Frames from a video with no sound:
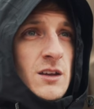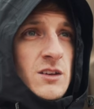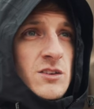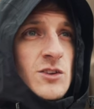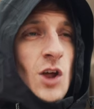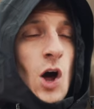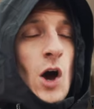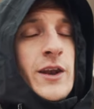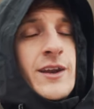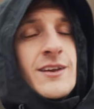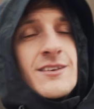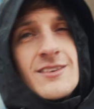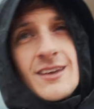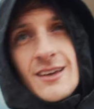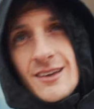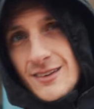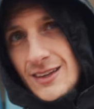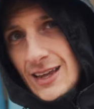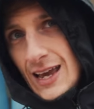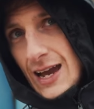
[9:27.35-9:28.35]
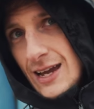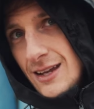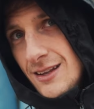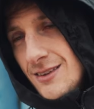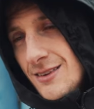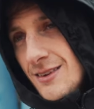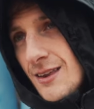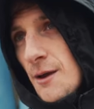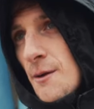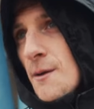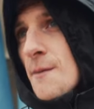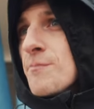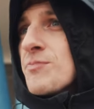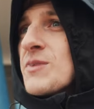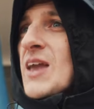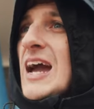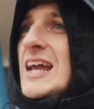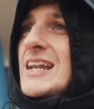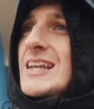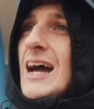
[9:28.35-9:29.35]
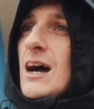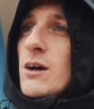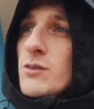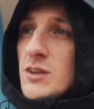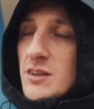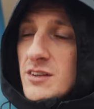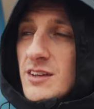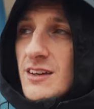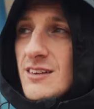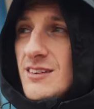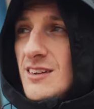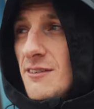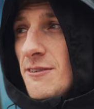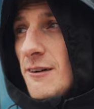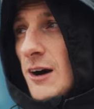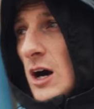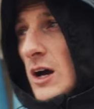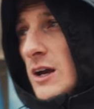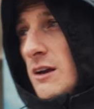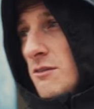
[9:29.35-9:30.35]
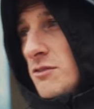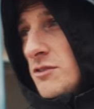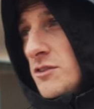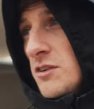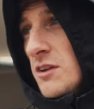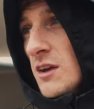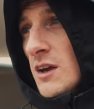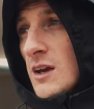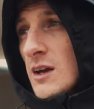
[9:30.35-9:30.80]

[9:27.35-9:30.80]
starting at 68s, getting down to 65s.